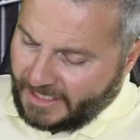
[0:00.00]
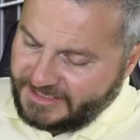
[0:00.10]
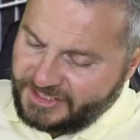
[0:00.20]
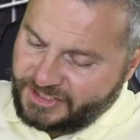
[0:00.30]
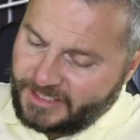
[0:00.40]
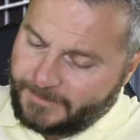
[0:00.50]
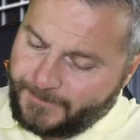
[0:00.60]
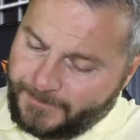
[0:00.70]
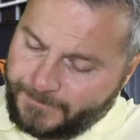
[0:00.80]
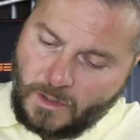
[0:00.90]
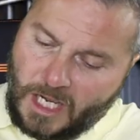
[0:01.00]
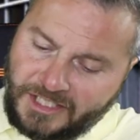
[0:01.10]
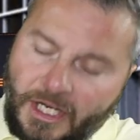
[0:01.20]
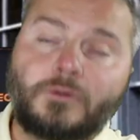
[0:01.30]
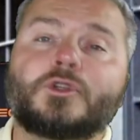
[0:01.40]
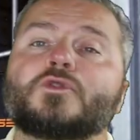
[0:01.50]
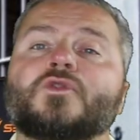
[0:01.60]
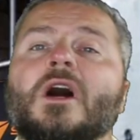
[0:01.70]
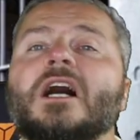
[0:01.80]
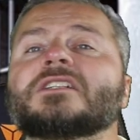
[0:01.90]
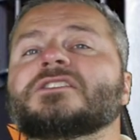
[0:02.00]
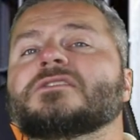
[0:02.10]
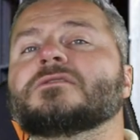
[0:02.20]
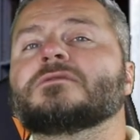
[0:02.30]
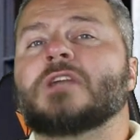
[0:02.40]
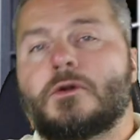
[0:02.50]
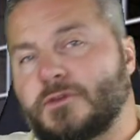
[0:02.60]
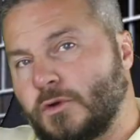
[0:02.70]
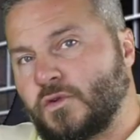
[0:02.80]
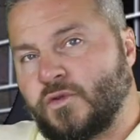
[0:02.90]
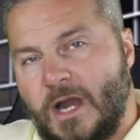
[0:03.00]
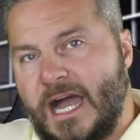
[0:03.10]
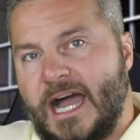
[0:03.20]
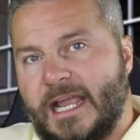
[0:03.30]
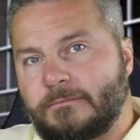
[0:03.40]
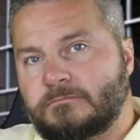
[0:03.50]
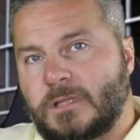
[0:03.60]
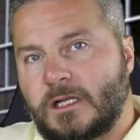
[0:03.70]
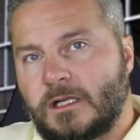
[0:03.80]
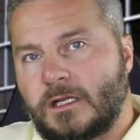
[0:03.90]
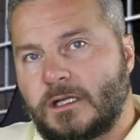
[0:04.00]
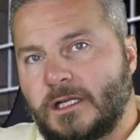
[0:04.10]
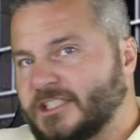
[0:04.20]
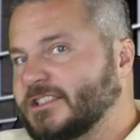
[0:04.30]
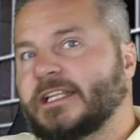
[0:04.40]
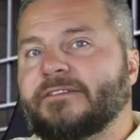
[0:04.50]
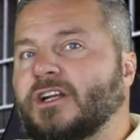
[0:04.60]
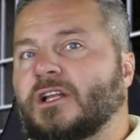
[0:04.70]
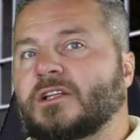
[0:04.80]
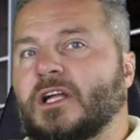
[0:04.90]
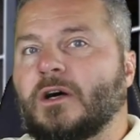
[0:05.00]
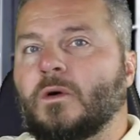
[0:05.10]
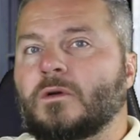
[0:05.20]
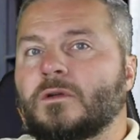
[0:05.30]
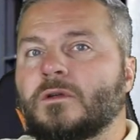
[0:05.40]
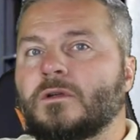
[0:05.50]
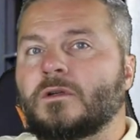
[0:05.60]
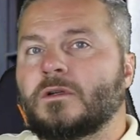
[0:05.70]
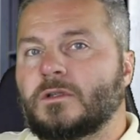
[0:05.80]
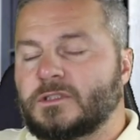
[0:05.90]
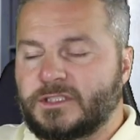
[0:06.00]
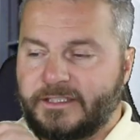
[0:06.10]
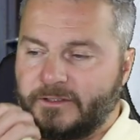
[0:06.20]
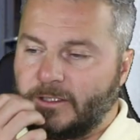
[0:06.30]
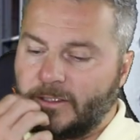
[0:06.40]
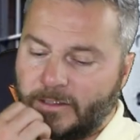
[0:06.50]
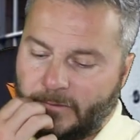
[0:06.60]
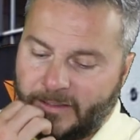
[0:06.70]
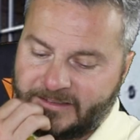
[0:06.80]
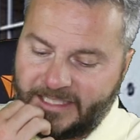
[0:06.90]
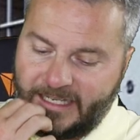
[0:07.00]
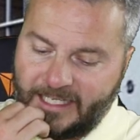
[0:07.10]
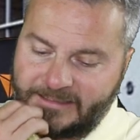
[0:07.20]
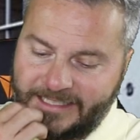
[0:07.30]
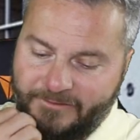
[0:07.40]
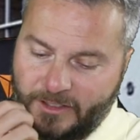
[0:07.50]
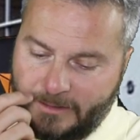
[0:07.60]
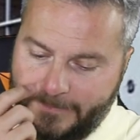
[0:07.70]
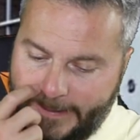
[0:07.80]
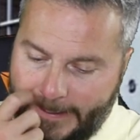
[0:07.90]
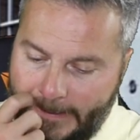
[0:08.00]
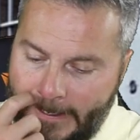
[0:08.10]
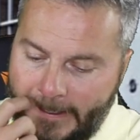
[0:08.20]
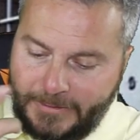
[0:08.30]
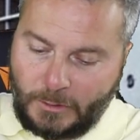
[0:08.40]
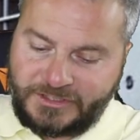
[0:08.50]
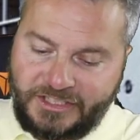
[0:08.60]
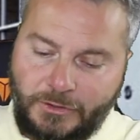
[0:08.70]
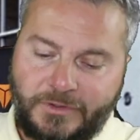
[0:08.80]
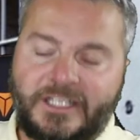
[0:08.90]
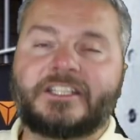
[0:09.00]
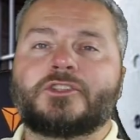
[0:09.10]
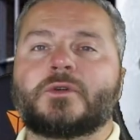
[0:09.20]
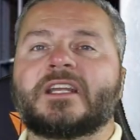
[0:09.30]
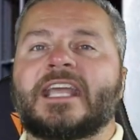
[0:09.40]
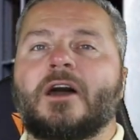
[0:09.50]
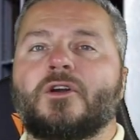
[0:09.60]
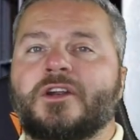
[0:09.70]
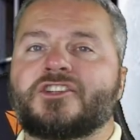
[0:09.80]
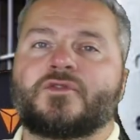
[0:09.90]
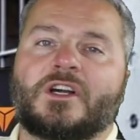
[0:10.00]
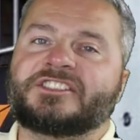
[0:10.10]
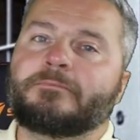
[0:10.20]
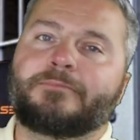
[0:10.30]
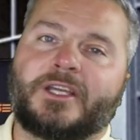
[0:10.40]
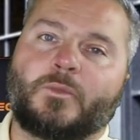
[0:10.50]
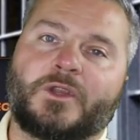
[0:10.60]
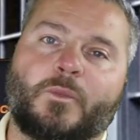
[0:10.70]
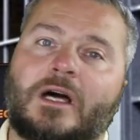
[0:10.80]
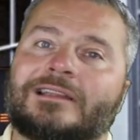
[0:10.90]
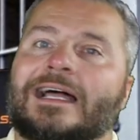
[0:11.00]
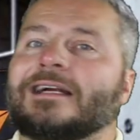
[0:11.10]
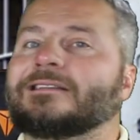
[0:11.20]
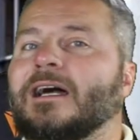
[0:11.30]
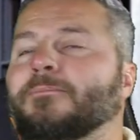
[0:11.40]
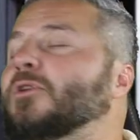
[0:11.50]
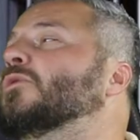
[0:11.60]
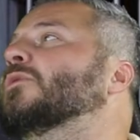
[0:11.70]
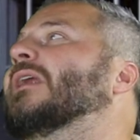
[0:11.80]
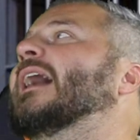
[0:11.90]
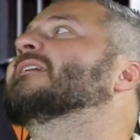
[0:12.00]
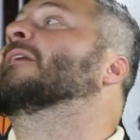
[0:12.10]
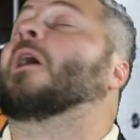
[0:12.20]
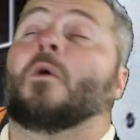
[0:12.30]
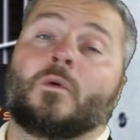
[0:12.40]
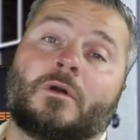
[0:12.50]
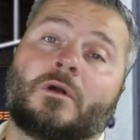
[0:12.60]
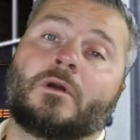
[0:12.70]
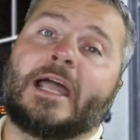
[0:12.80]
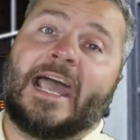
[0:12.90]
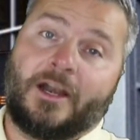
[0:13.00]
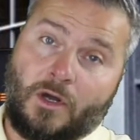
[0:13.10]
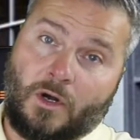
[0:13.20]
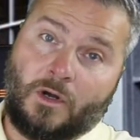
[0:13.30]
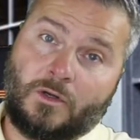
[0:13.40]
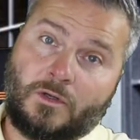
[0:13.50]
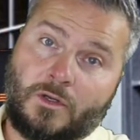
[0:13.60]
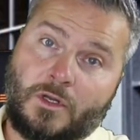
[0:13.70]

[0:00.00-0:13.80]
Crazy shit. Uh, don't do drugs, don't do crime, and just leave it all alone. Just leave it all alone. It's not. It's never gonna pay. Those that you think that you can count on and trust and bid with while locked up, you do not know at all.